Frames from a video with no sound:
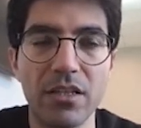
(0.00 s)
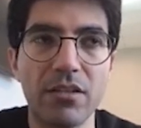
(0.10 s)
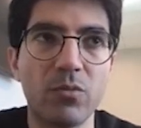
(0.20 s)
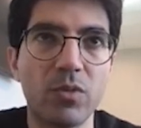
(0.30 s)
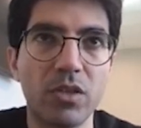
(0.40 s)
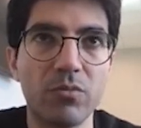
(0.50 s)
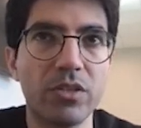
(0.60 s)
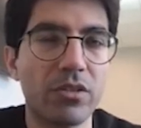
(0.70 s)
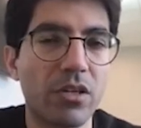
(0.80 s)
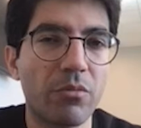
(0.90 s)
when we
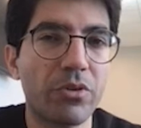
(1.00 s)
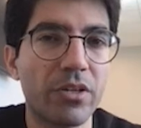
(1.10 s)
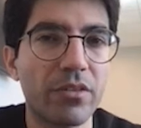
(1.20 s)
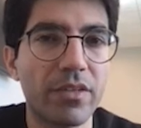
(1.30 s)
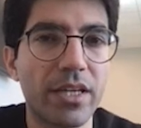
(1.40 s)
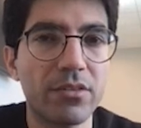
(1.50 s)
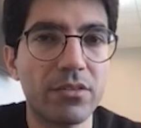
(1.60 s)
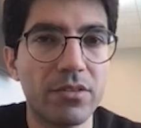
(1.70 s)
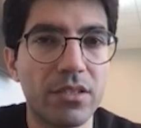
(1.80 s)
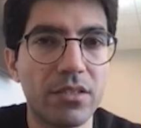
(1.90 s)
are comparing that to
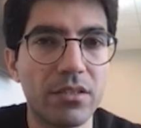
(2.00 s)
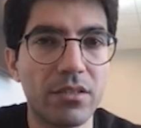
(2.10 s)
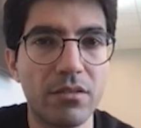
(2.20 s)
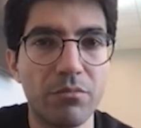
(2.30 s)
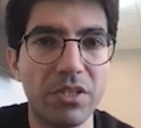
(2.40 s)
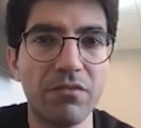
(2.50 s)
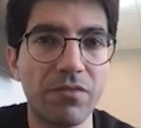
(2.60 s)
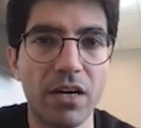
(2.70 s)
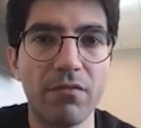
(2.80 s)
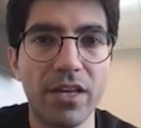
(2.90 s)
the
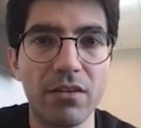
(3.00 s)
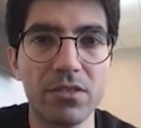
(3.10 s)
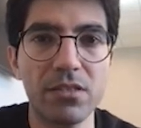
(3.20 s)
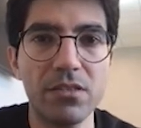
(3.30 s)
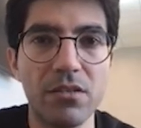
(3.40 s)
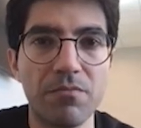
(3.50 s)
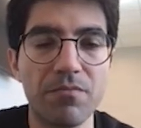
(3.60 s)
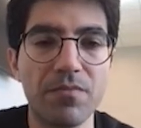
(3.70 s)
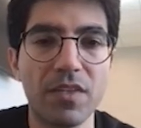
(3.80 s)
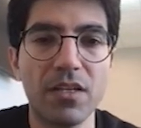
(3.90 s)
P5000.
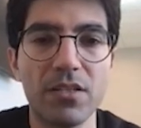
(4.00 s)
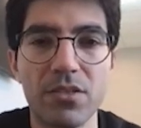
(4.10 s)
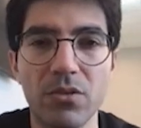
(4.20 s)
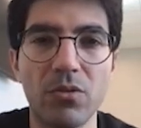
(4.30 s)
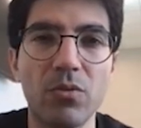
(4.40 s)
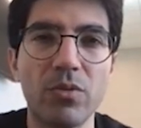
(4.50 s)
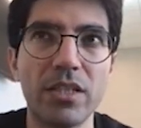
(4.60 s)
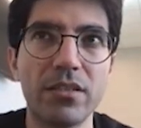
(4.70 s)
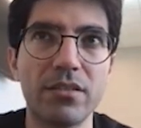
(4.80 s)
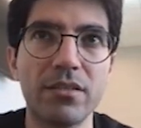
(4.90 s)
So
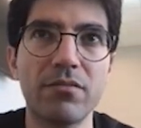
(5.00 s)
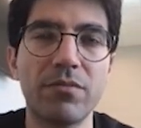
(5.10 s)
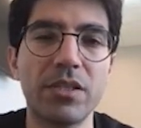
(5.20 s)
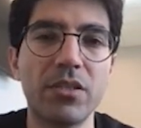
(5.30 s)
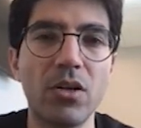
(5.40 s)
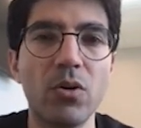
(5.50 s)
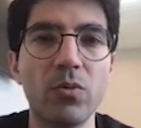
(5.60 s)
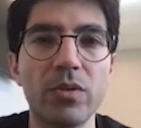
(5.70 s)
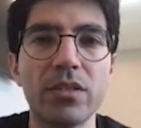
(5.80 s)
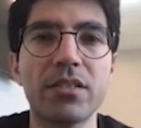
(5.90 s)
if we go
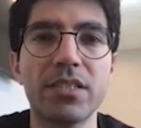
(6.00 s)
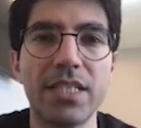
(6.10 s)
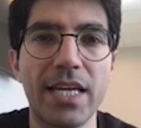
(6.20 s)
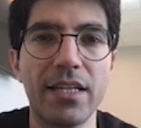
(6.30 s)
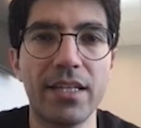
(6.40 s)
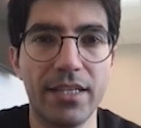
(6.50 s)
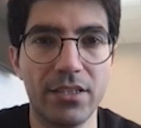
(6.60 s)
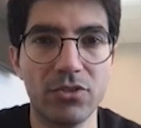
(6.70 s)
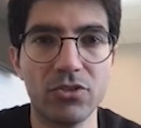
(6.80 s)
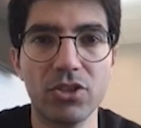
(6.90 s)
with
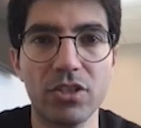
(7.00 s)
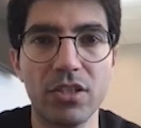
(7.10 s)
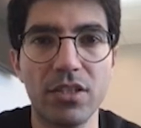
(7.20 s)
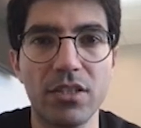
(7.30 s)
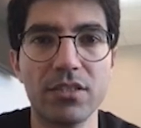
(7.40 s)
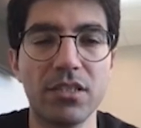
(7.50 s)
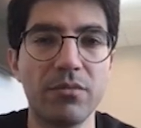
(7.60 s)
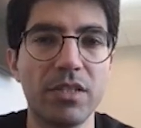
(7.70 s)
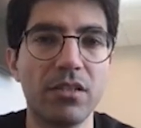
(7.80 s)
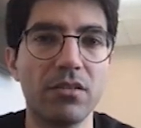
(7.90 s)
10-inch, it's going to
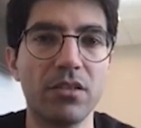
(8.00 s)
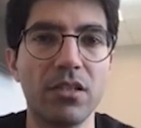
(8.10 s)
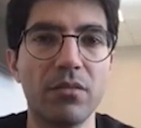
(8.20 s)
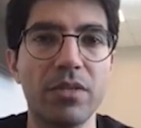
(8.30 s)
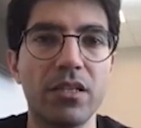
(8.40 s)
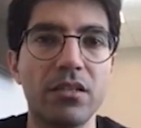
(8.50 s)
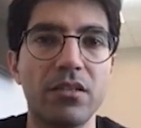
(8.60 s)
be a little bit